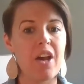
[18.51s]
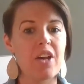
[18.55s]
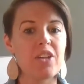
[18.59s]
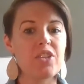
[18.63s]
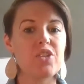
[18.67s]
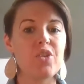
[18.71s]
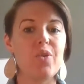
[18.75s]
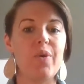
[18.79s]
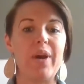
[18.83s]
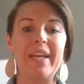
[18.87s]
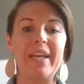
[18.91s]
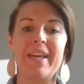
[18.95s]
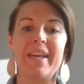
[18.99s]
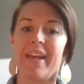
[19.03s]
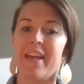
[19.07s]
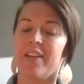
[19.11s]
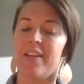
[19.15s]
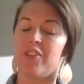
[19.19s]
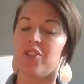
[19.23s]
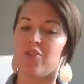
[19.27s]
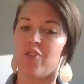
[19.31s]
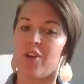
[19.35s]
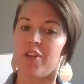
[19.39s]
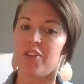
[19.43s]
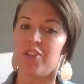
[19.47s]
So I can't
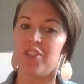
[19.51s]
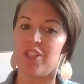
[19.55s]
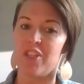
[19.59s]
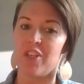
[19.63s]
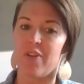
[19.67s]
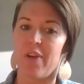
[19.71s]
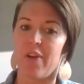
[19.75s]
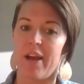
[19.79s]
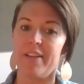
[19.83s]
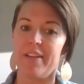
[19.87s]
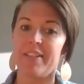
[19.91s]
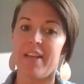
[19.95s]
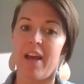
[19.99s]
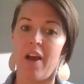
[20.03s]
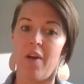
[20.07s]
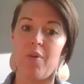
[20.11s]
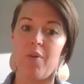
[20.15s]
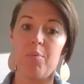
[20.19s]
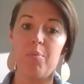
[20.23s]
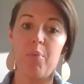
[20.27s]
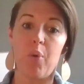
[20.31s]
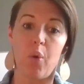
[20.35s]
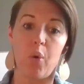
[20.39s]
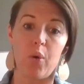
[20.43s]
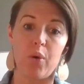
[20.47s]
stress to you guys how
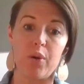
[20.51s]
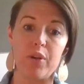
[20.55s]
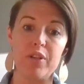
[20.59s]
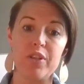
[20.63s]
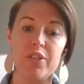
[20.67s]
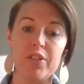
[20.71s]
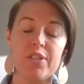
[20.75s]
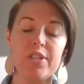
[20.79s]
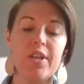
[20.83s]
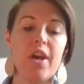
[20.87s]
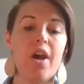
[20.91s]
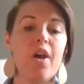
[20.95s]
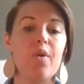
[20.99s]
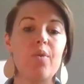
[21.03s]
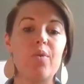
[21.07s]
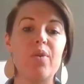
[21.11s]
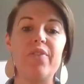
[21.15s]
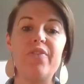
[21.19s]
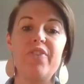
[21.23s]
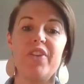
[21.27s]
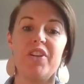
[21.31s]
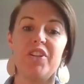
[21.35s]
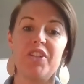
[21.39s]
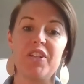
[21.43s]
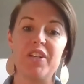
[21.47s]
important
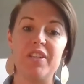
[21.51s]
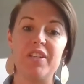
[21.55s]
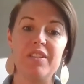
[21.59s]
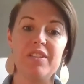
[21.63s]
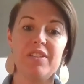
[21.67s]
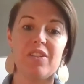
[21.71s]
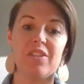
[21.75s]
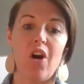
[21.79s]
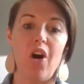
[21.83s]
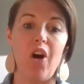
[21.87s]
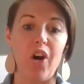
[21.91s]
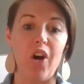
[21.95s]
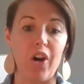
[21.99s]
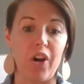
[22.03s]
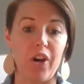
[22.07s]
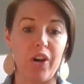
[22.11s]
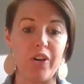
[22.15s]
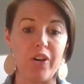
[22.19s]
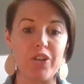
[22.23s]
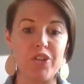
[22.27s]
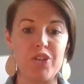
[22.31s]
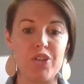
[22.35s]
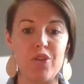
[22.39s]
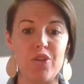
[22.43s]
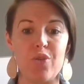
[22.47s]
revisions
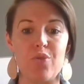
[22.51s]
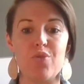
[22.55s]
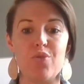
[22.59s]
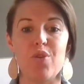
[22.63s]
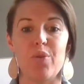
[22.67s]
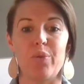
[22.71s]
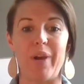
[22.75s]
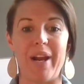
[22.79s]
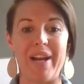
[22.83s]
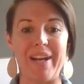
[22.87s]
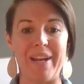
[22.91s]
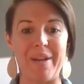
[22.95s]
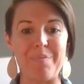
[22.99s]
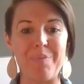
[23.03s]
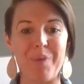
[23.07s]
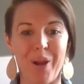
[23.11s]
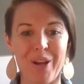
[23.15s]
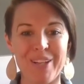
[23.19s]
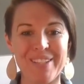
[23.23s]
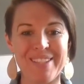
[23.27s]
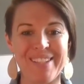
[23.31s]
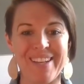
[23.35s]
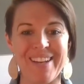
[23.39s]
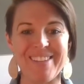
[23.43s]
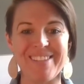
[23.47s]
are to the writing
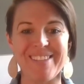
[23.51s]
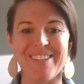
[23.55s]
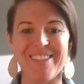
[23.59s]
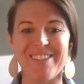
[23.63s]
process.